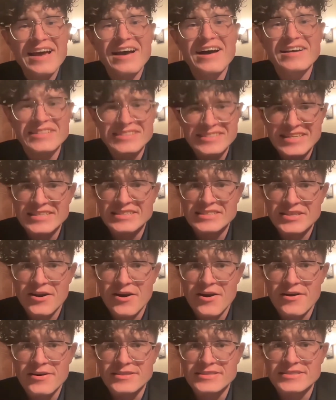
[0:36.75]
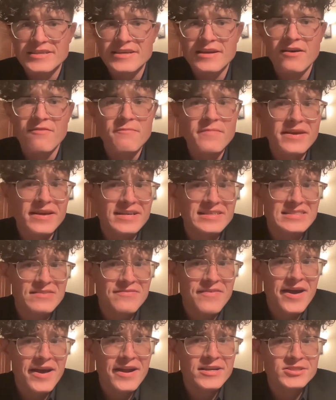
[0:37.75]
assist courtesy of Mika
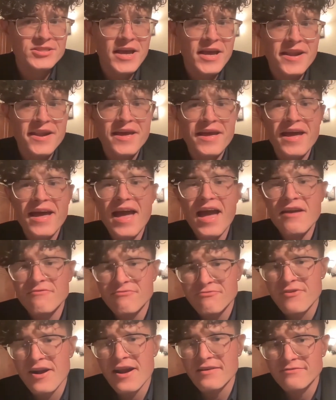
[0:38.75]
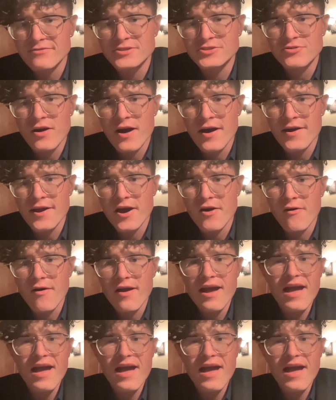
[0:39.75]
Zibanejad and Frank Vatrano.